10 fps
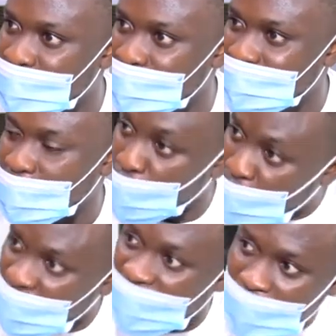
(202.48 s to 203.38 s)
The
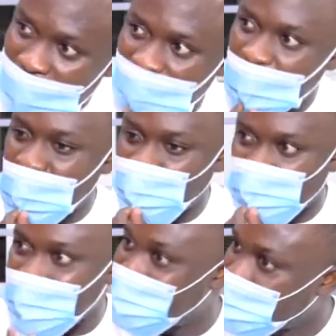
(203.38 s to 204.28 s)
court of public
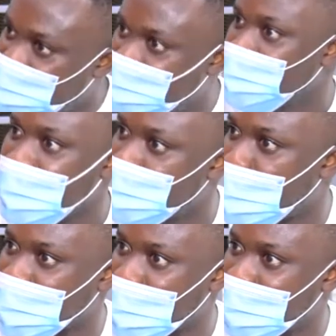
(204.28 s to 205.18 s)
opinion is extremely
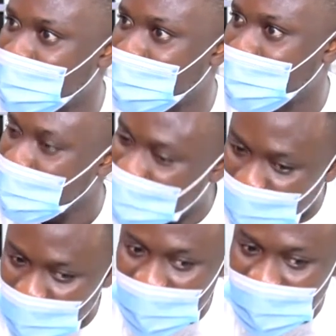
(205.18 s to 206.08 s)
important in
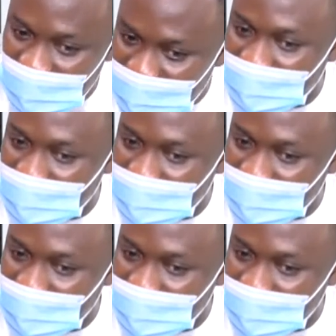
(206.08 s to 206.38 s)
the